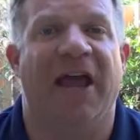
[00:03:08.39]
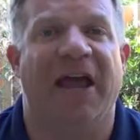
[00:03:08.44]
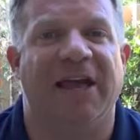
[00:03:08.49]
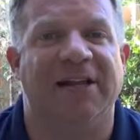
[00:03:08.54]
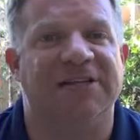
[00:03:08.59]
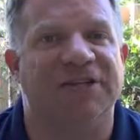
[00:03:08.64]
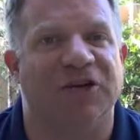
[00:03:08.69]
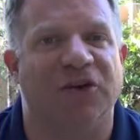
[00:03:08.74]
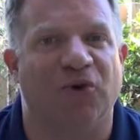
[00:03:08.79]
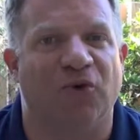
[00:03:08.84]

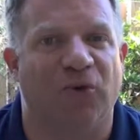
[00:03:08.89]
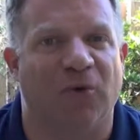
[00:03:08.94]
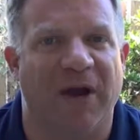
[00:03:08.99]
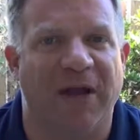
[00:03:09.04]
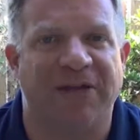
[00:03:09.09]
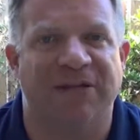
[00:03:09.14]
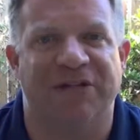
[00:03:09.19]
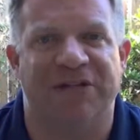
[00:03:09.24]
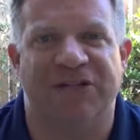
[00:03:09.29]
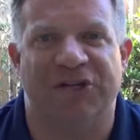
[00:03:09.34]
It's a
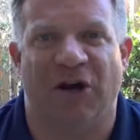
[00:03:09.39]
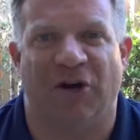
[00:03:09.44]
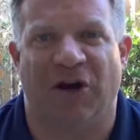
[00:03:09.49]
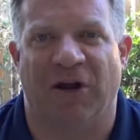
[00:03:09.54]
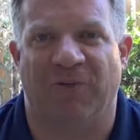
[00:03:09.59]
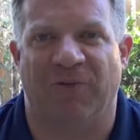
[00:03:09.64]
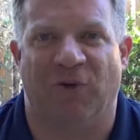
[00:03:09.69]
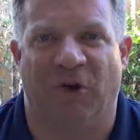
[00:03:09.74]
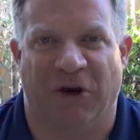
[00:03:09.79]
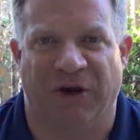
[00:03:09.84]
great
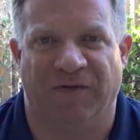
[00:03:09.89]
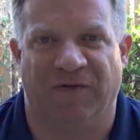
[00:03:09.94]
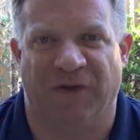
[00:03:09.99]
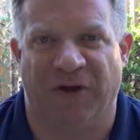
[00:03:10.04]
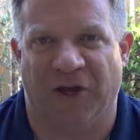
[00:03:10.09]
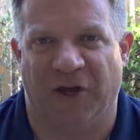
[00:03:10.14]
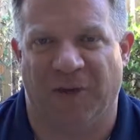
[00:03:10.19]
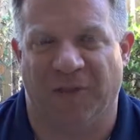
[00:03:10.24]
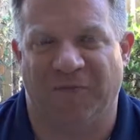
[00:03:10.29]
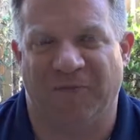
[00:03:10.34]
starting point
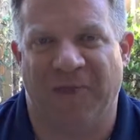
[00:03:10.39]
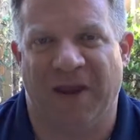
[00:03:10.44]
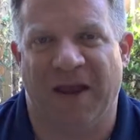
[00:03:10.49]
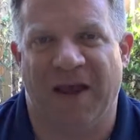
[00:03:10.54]
for you.